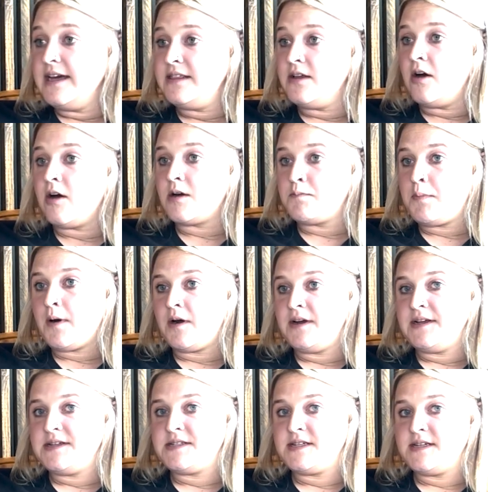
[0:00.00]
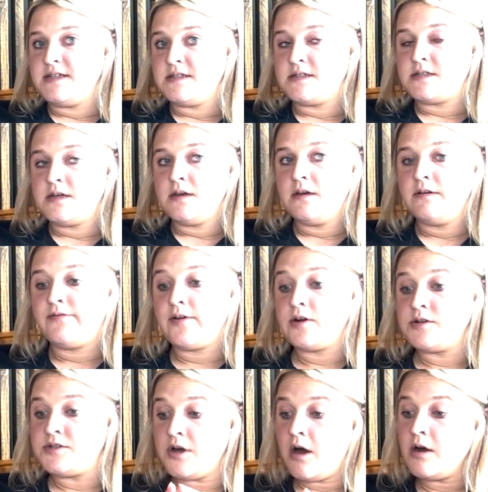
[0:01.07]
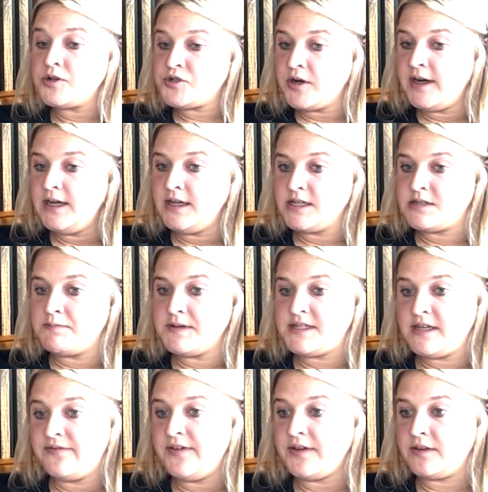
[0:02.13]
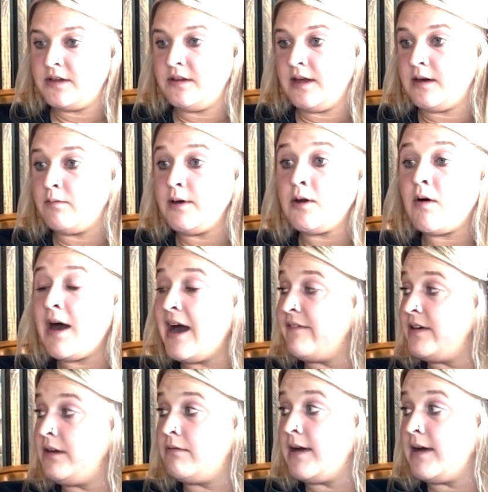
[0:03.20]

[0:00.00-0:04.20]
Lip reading: And the hard part is for dog training specifically, like we don't have any